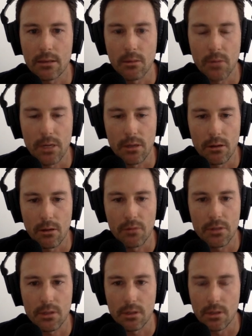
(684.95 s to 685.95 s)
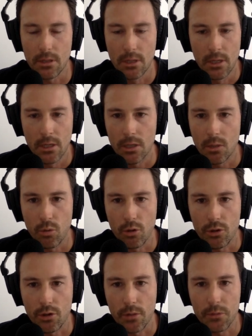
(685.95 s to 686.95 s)
I mean, obviously you worked
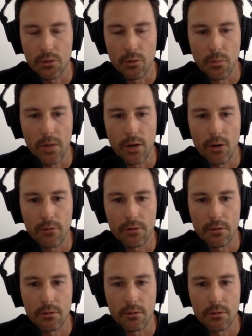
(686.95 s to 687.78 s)
your absolute butt off to